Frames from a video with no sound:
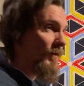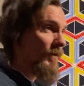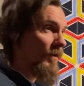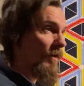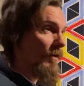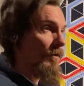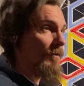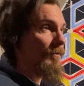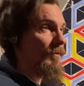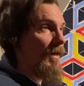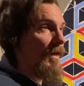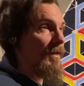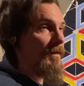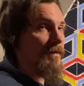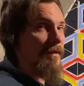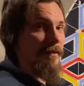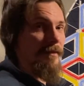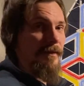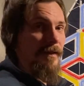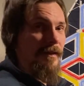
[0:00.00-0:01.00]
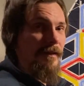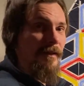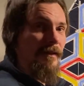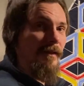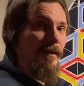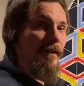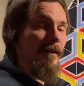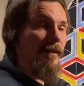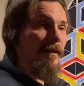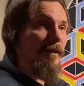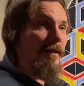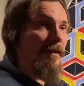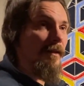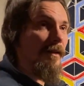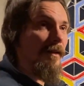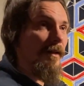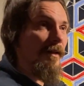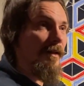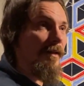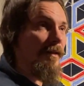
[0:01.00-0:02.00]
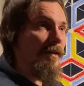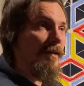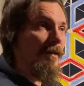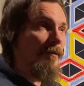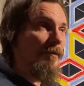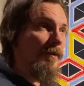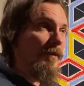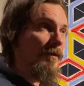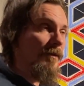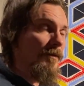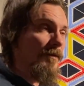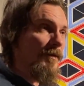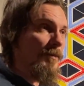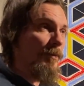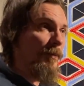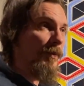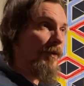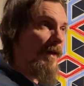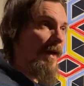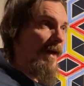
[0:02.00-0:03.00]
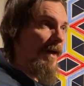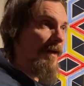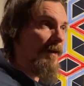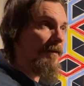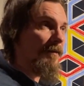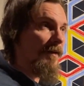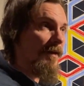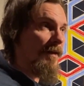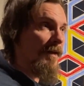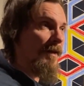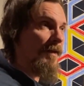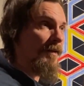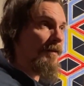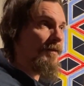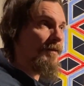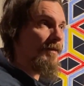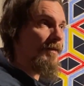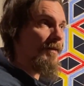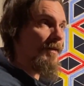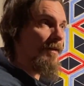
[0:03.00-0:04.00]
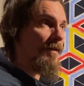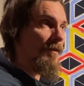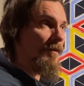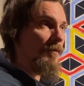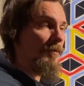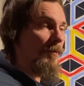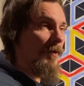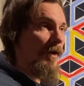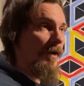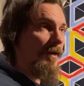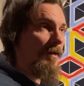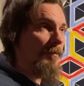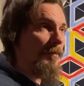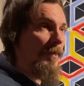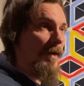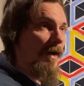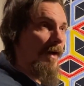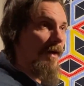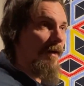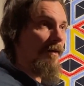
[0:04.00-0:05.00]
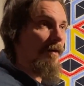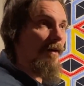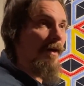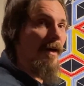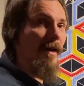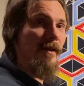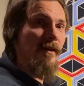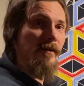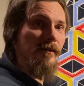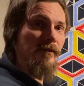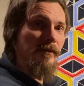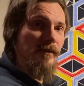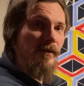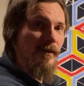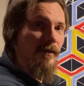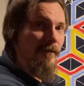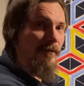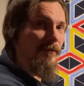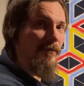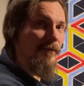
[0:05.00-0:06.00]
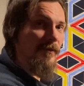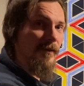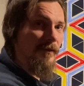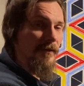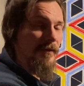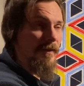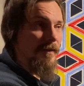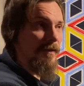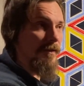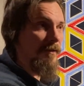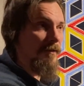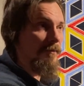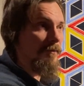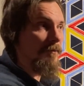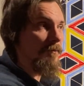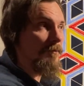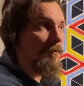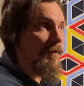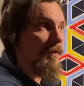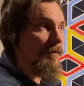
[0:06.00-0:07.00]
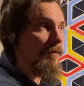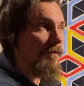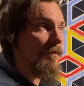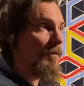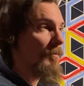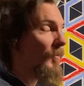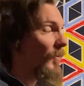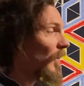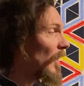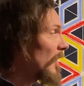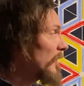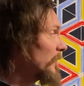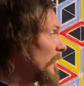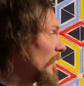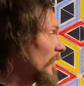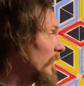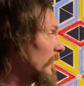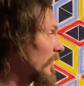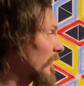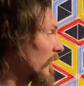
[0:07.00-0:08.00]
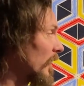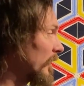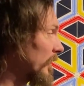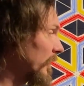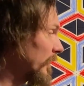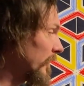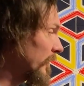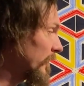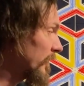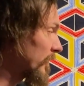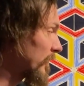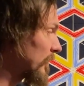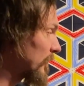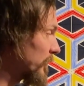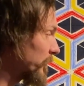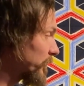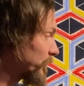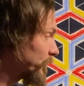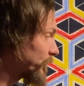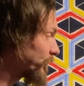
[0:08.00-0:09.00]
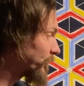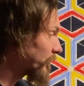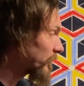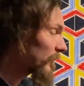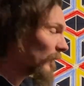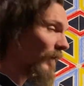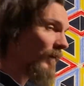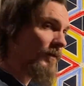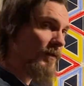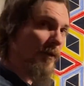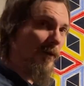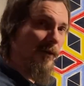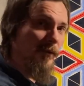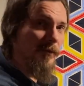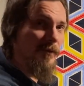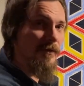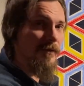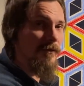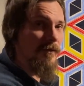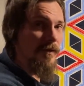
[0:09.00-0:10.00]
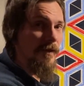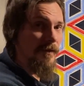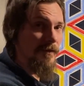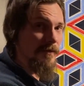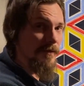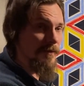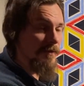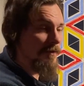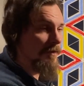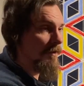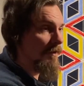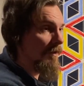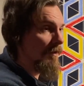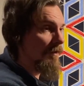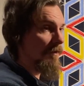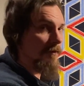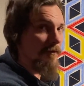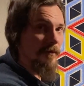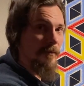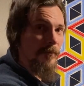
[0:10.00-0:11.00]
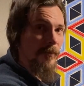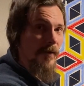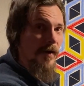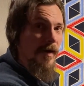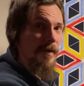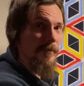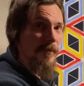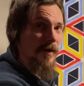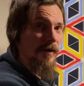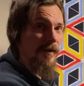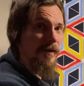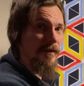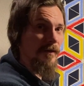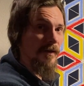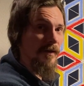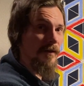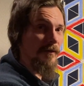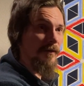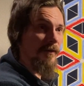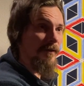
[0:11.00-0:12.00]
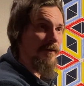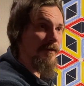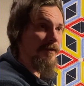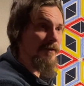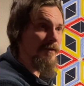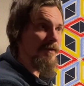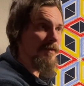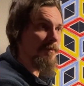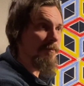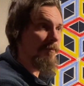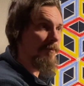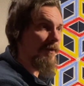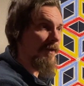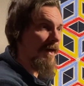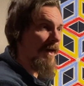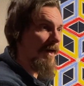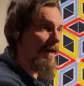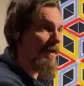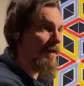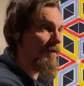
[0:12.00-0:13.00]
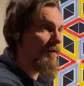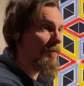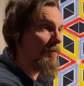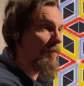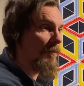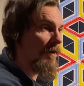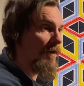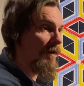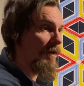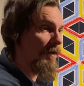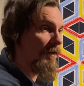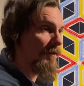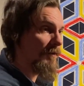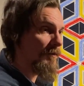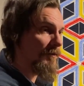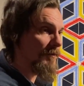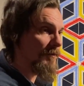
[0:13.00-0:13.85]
all rectilinear. He would use black lines on a white background and fill it in with the primary colors. So it was just the primary colors, black and white.